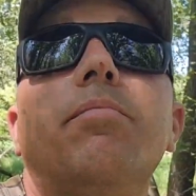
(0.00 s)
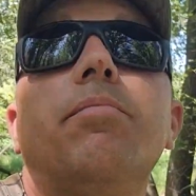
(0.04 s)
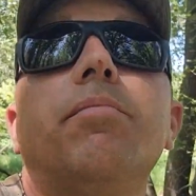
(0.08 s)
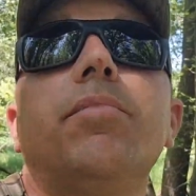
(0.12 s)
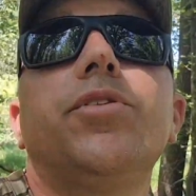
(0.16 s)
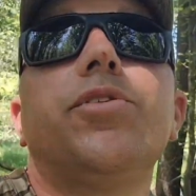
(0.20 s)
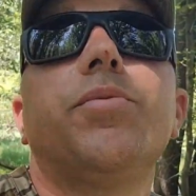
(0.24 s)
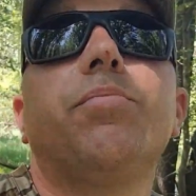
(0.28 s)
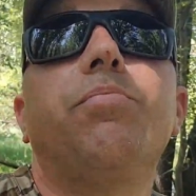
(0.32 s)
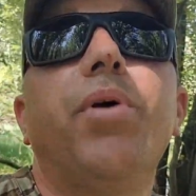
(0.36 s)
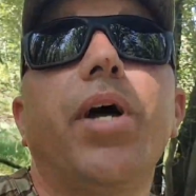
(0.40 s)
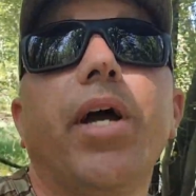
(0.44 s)

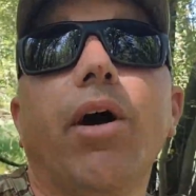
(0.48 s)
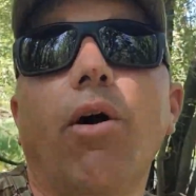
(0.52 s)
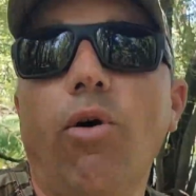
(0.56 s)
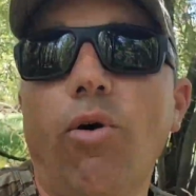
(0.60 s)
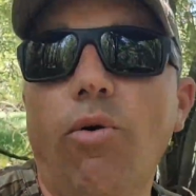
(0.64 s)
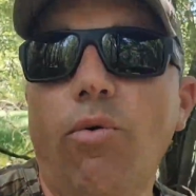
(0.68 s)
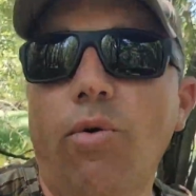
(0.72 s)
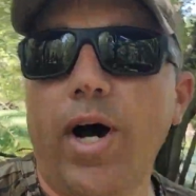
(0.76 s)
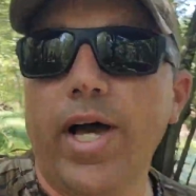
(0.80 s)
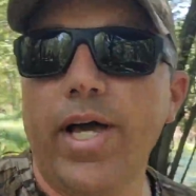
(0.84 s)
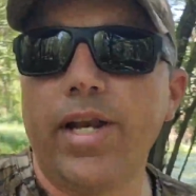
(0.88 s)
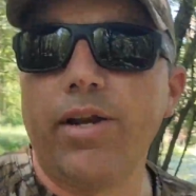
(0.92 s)
It's a big
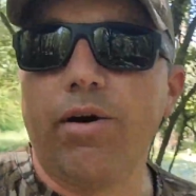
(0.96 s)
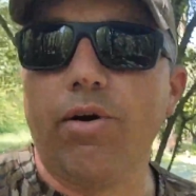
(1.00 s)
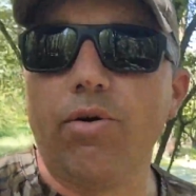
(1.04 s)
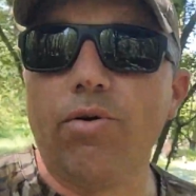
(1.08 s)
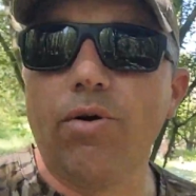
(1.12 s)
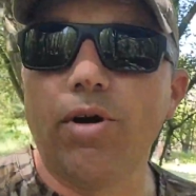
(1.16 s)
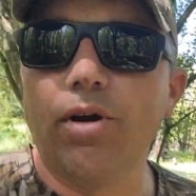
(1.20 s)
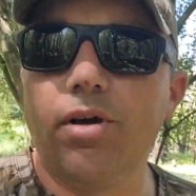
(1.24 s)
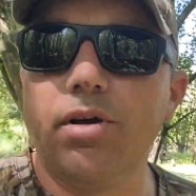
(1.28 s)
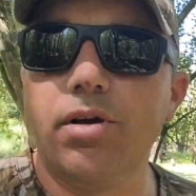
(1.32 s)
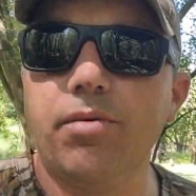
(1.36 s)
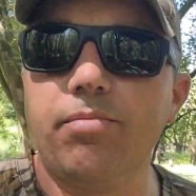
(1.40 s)
old white
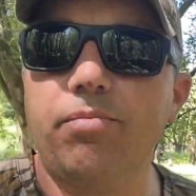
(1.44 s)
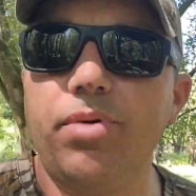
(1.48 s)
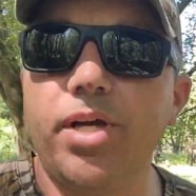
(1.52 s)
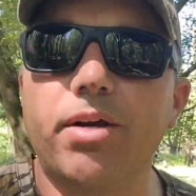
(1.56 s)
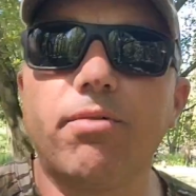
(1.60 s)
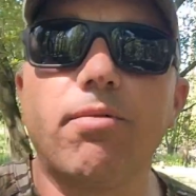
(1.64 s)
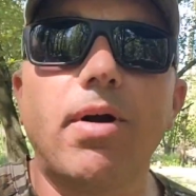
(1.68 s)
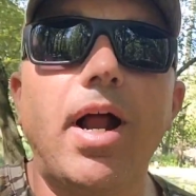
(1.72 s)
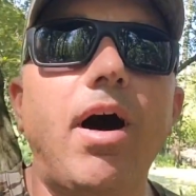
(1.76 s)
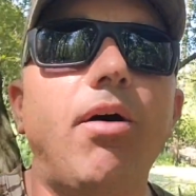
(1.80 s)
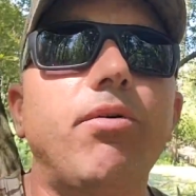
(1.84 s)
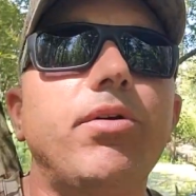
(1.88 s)
oak,
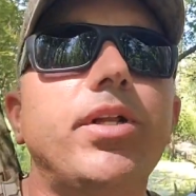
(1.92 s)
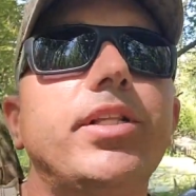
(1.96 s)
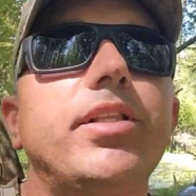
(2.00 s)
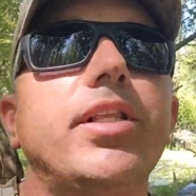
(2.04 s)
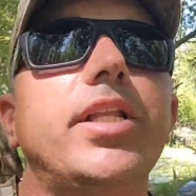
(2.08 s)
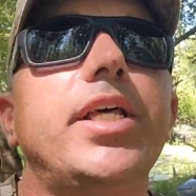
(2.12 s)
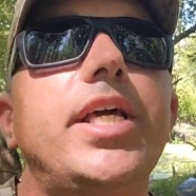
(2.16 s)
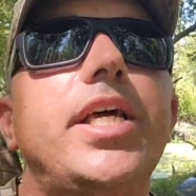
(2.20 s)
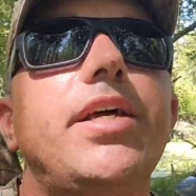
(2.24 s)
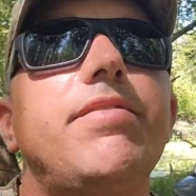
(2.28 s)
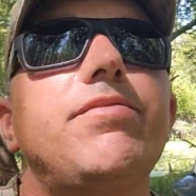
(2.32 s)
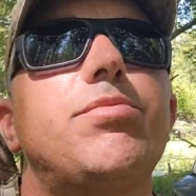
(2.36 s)
big rounded
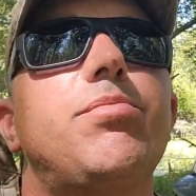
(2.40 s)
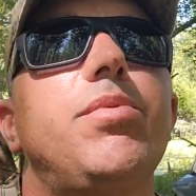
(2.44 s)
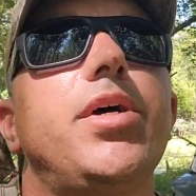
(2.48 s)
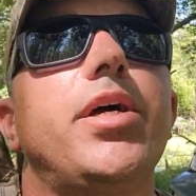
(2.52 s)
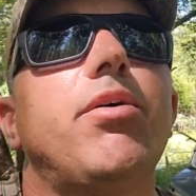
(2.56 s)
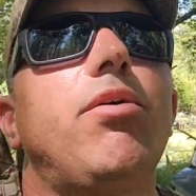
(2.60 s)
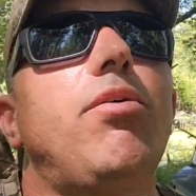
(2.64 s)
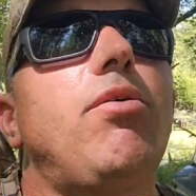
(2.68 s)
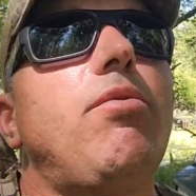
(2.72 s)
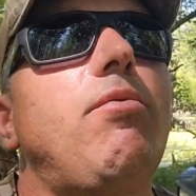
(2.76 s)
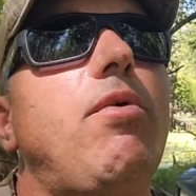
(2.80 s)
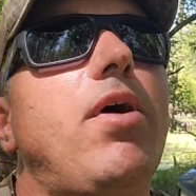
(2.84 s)
leaves, big
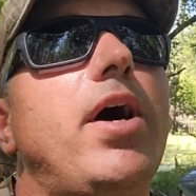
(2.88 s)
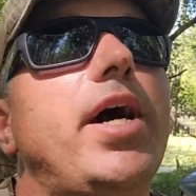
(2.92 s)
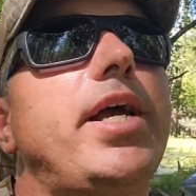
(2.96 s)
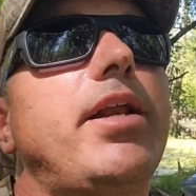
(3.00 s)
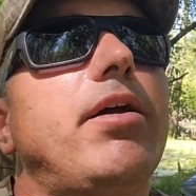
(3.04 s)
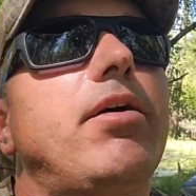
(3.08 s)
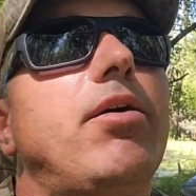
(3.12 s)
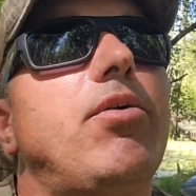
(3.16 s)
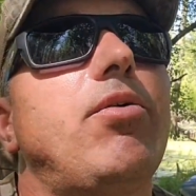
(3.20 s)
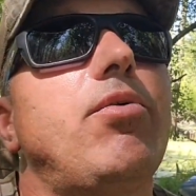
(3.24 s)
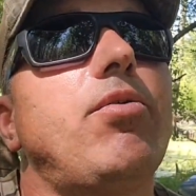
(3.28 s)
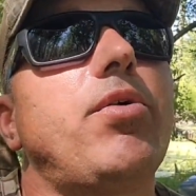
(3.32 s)
old white
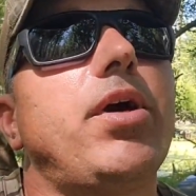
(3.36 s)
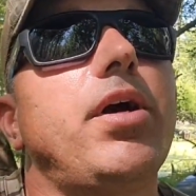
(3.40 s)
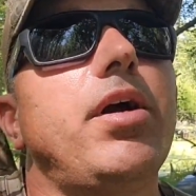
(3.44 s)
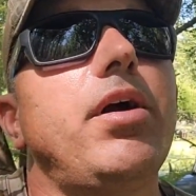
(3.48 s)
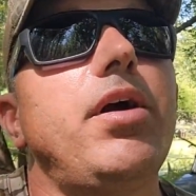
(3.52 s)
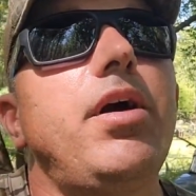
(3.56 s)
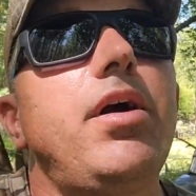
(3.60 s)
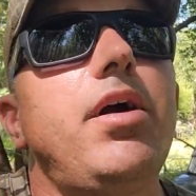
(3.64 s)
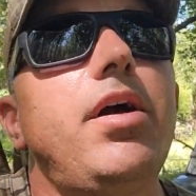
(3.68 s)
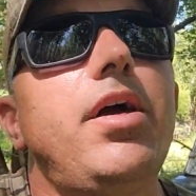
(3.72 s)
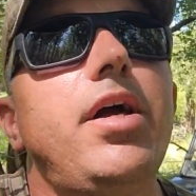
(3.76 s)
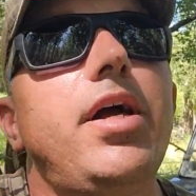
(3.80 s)
oak,
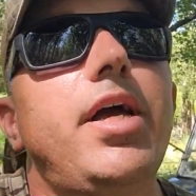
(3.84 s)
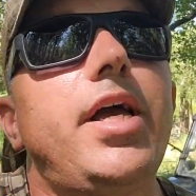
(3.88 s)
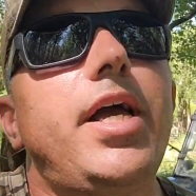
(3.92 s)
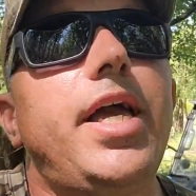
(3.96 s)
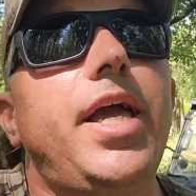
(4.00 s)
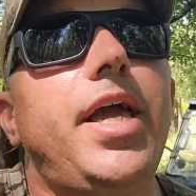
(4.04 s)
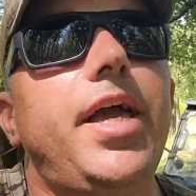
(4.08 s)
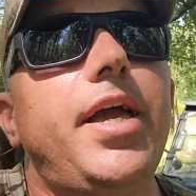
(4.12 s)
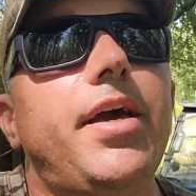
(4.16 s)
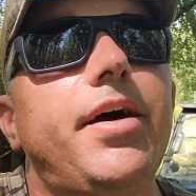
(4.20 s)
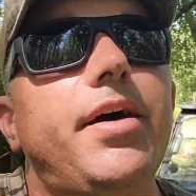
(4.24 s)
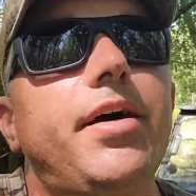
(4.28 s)

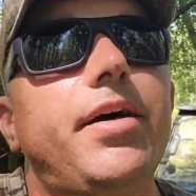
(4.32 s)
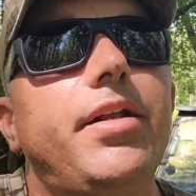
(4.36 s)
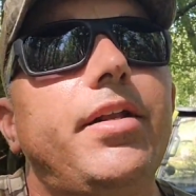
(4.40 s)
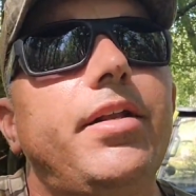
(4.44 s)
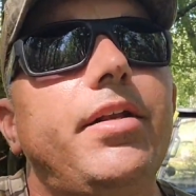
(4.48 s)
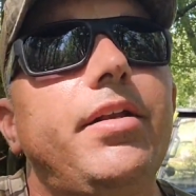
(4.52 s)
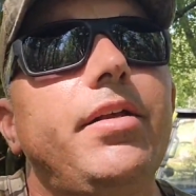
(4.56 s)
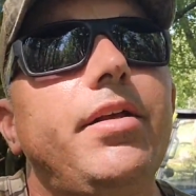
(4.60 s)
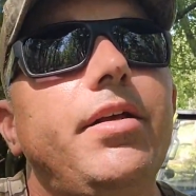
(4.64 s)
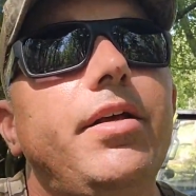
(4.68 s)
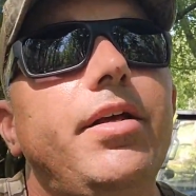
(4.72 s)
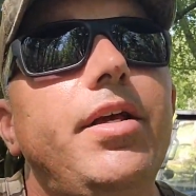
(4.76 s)

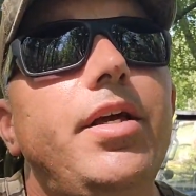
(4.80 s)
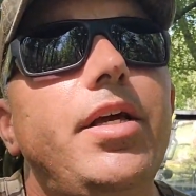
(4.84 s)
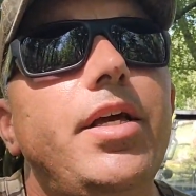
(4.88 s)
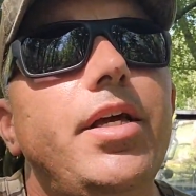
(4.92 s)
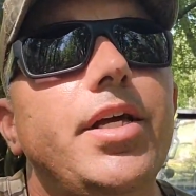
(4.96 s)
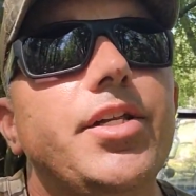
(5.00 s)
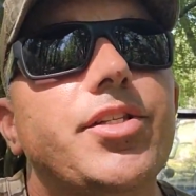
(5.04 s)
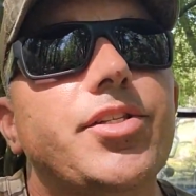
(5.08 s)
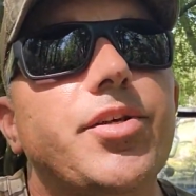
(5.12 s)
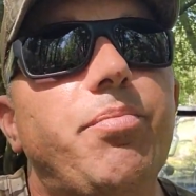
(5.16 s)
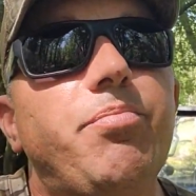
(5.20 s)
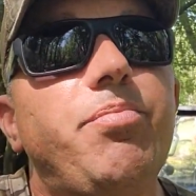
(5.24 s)
and
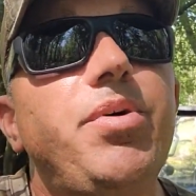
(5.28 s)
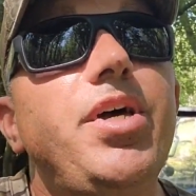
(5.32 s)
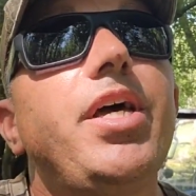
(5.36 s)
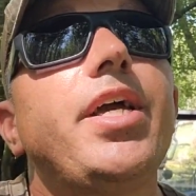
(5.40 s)
it's a big